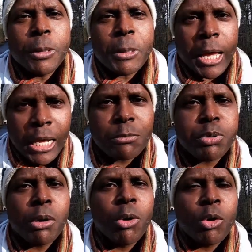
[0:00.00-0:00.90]
health
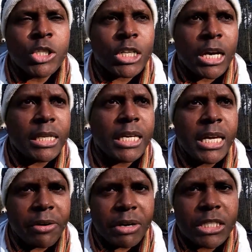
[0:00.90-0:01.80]
promotion
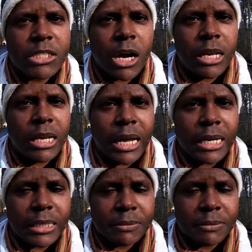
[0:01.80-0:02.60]
here in Scotland.